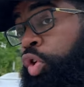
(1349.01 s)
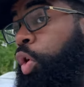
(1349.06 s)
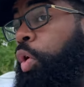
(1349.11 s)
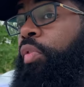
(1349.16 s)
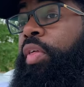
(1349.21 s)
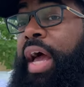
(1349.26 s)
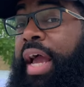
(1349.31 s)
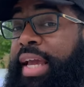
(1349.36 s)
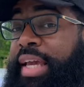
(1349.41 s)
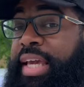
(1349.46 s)

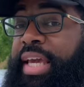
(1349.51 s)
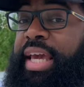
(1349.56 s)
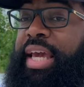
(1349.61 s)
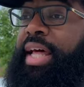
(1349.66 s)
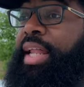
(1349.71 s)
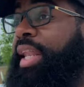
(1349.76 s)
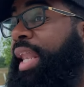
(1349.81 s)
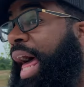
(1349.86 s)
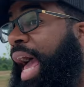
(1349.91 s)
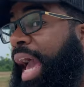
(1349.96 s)
know, the
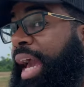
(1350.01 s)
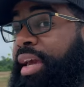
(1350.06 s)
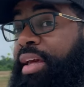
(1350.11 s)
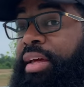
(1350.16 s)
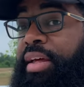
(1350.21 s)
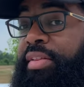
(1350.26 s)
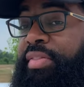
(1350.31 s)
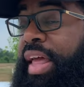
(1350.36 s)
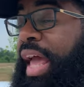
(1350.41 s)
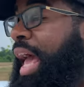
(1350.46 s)
IKEA
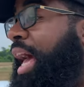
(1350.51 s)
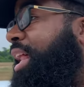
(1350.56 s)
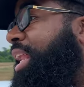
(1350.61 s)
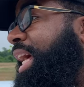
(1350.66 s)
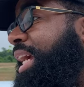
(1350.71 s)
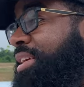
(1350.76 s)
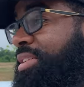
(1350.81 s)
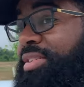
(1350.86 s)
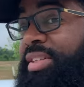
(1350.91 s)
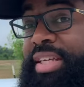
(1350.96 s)
LACK, the
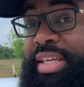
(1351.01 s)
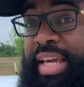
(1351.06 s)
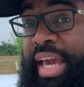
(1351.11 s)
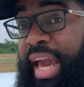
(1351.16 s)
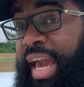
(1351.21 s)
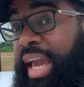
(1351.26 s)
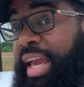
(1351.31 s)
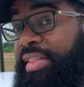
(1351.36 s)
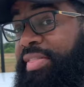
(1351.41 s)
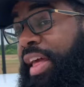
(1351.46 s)

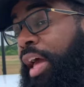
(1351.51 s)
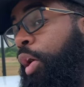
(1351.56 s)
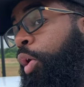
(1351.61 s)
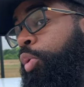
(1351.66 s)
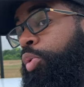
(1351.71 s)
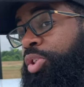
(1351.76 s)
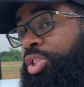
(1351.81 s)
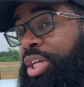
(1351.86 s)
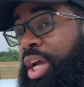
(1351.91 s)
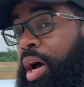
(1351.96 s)
L-A-C-K, that
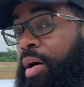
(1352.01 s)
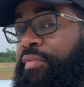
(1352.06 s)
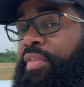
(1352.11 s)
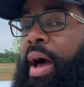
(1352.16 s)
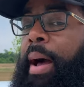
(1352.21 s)
whole shelf.